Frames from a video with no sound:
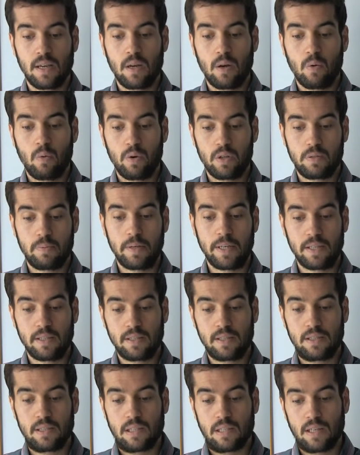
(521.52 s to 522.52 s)
Which
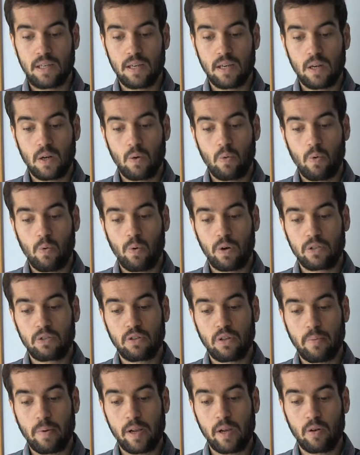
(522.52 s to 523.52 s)
means we want to
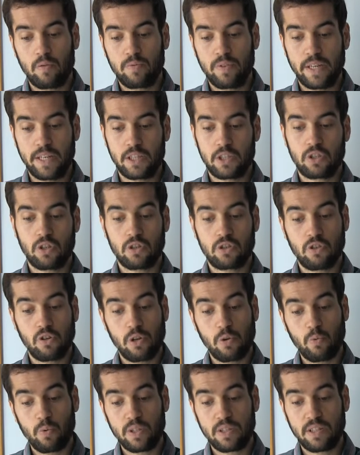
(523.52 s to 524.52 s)
develop their
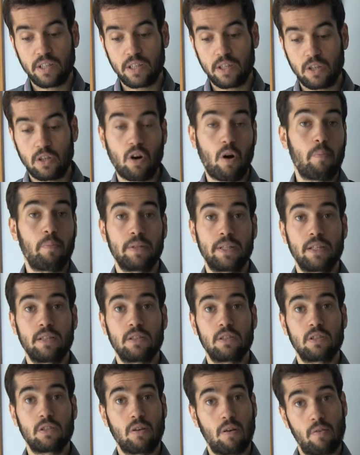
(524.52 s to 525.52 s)
sociolinguistic
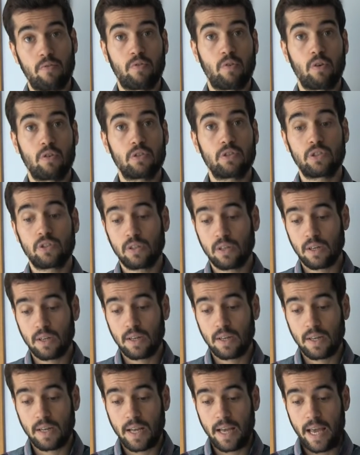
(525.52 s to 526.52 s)
competence, of course,
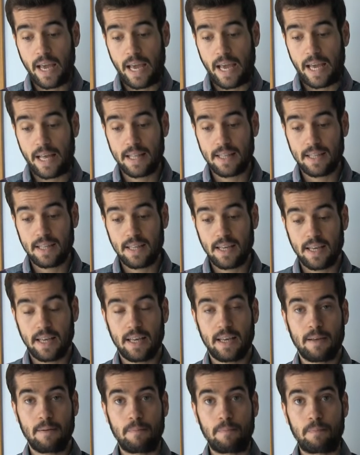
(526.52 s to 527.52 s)
and
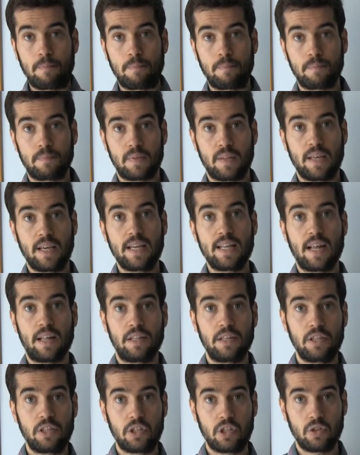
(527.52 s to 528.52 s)
in
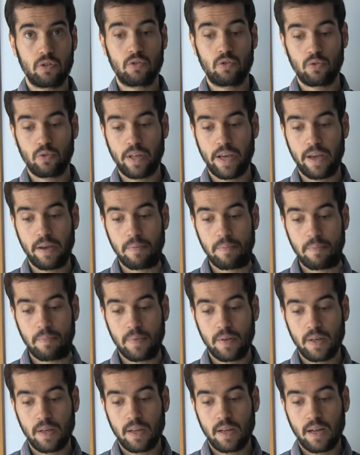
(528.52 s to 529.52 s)
addition to them,
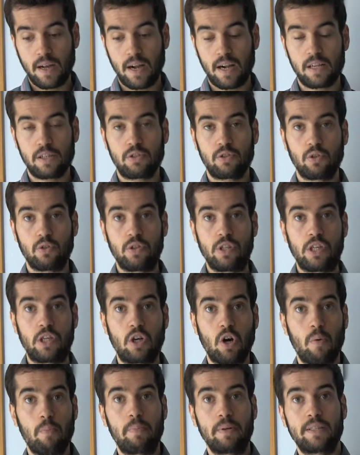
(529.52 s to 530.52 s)
also the
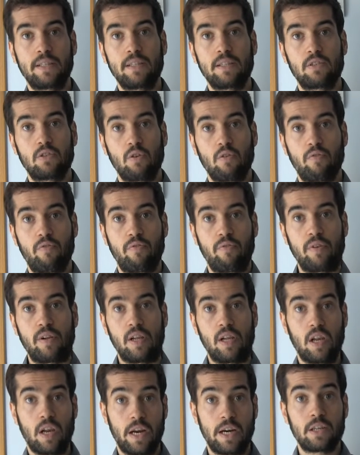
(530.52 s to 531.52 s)
competence of
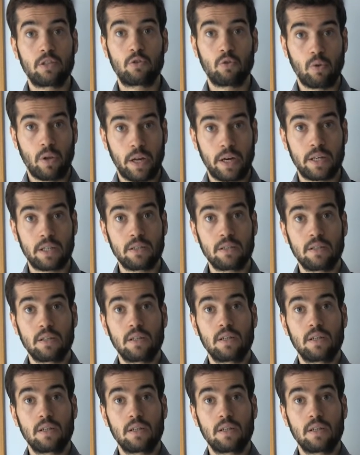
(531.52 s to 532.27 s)
learn to learn.